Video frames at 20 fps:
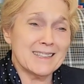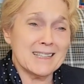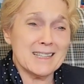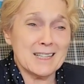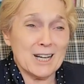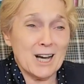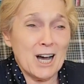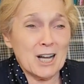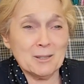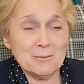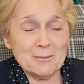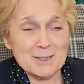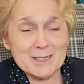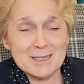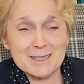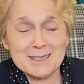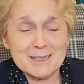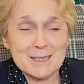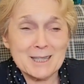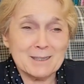
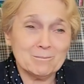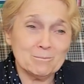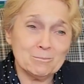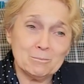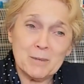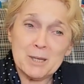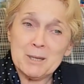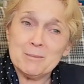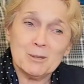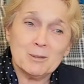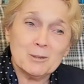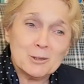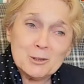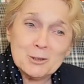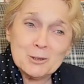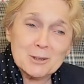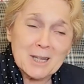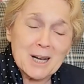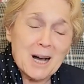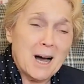Economists and people who
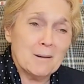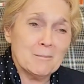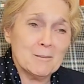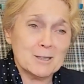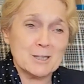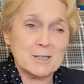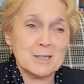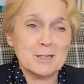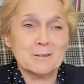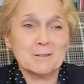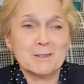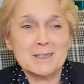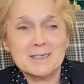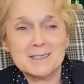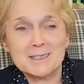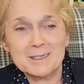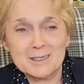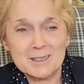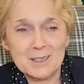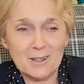took commerce
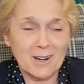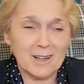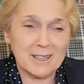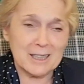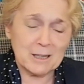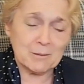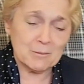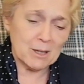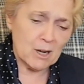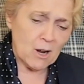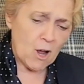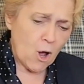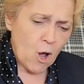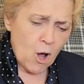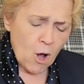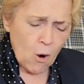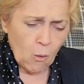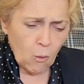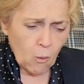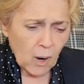degrees are talking about,
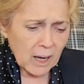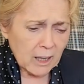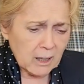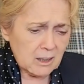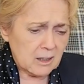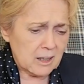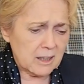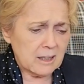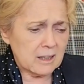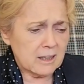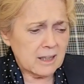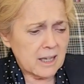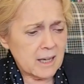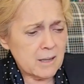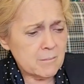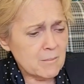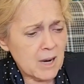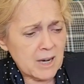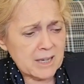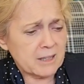well,
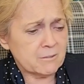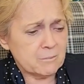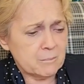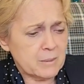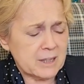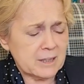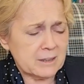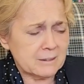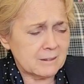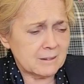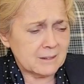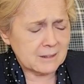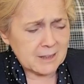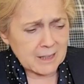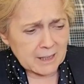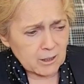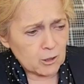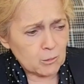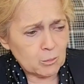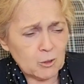it might have been
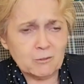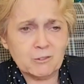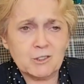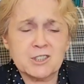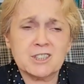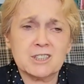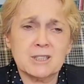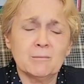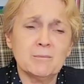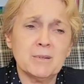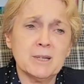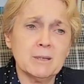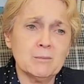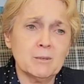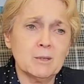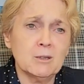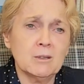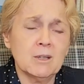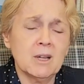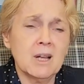terrible for some
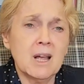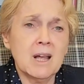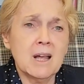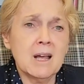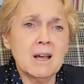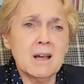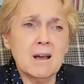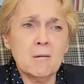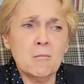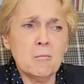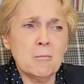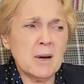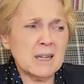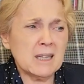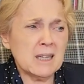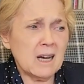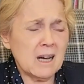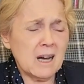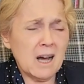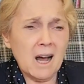people, but
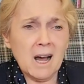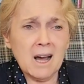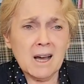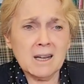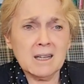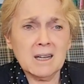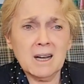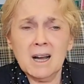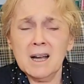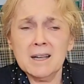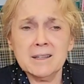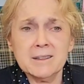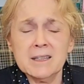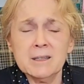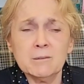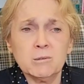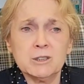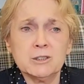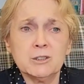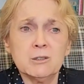I
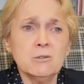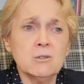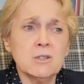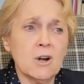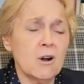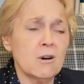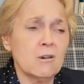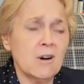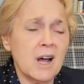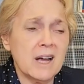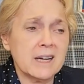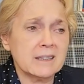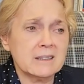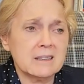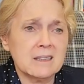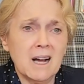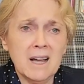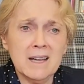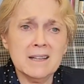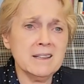think we're doing all right.
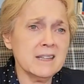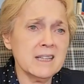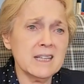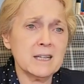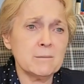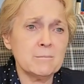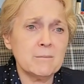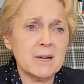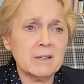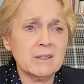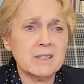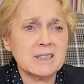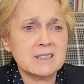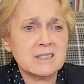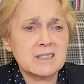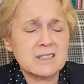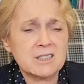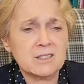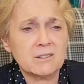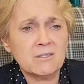I think
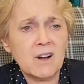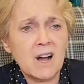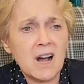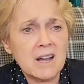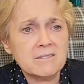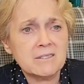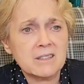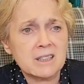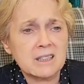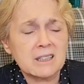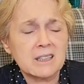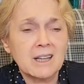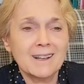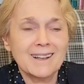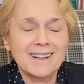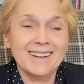America's surviving.